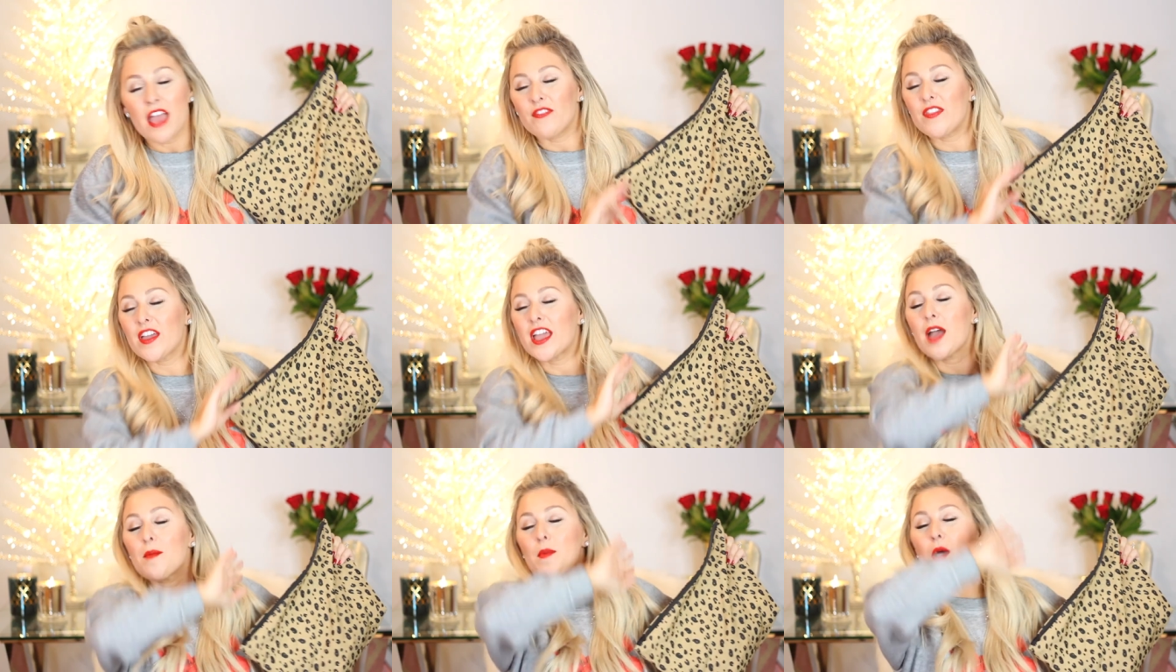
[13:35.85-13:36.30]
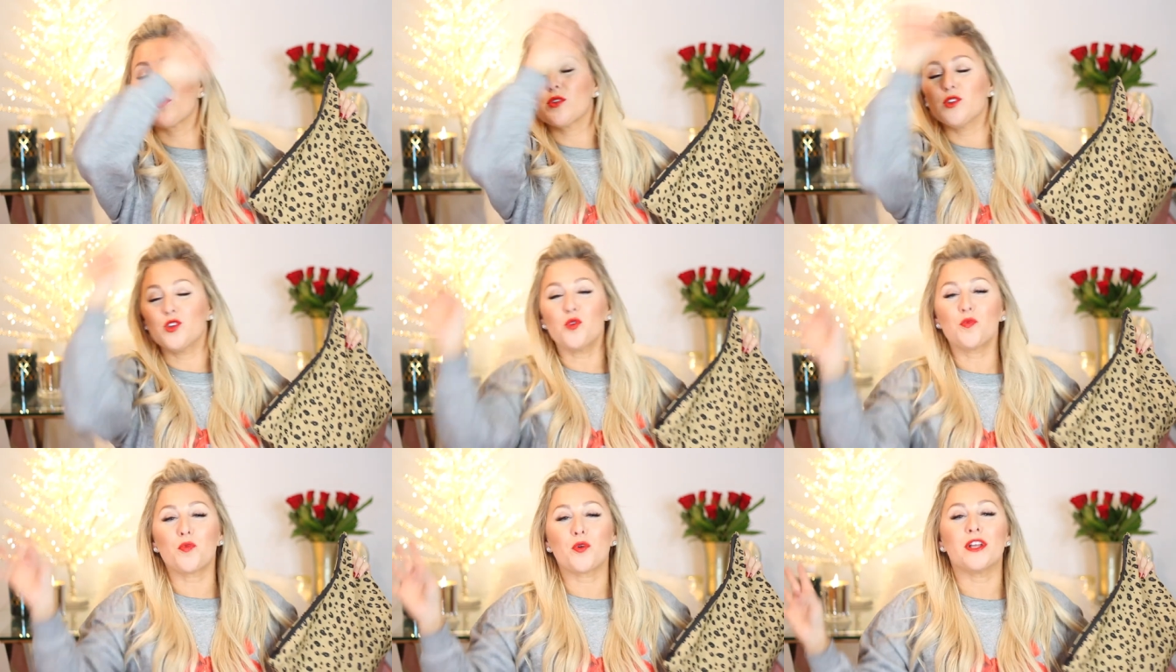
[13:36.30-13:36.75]
They come out with
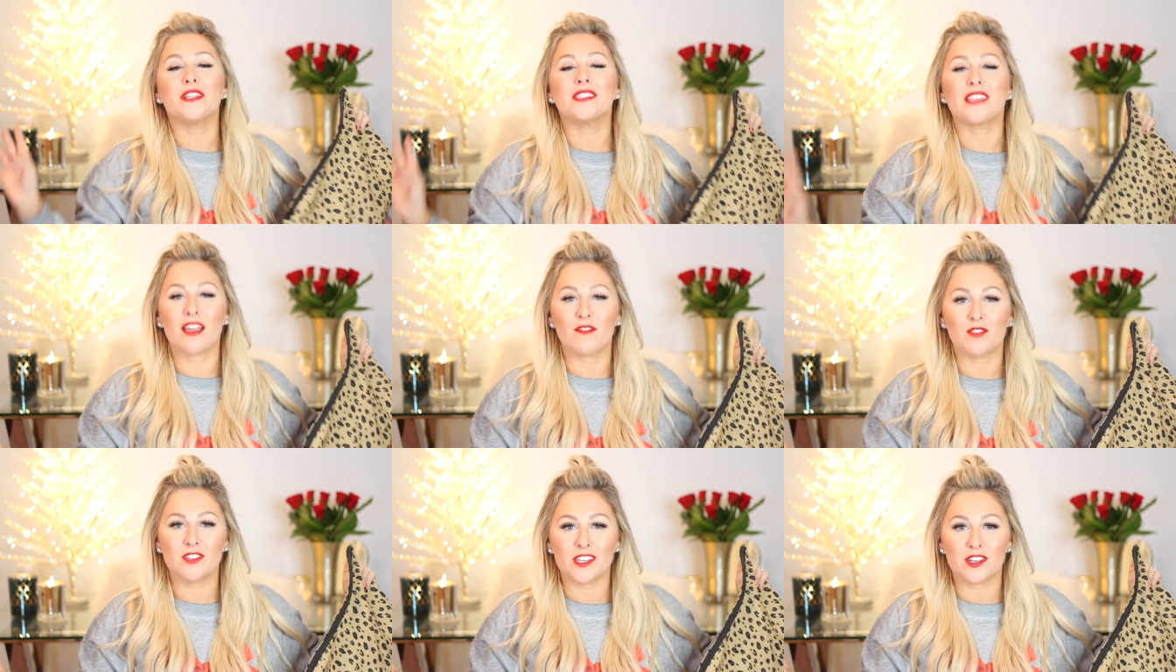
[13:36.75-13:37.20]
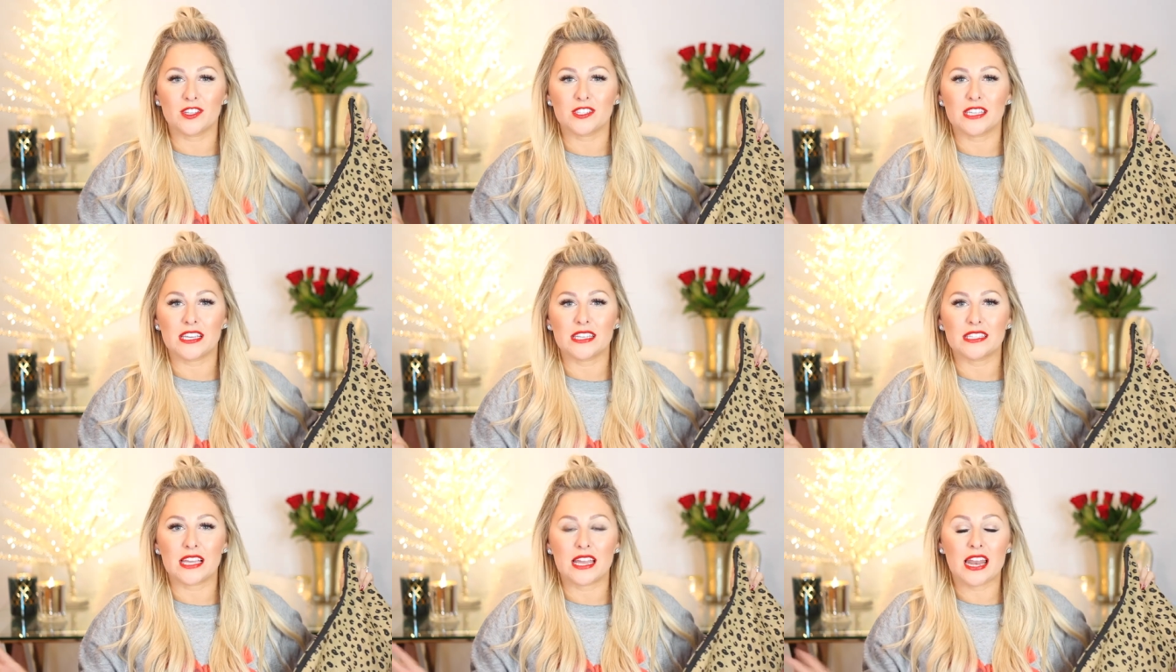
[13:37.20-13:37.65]
new prints every single
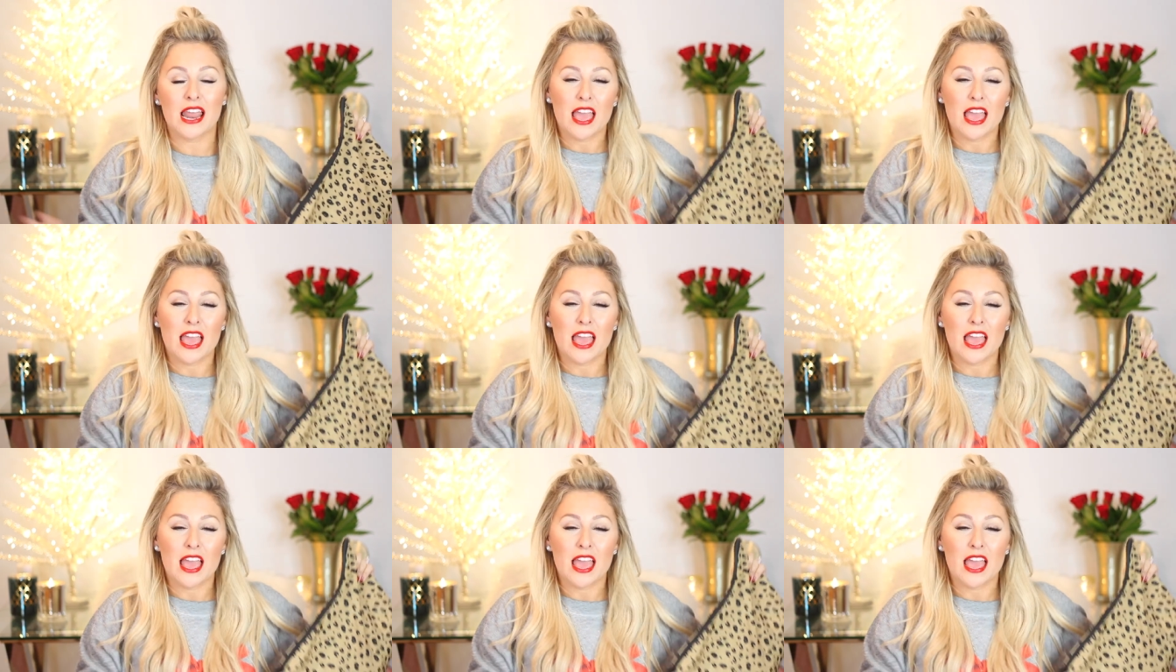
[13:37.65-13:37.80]
season.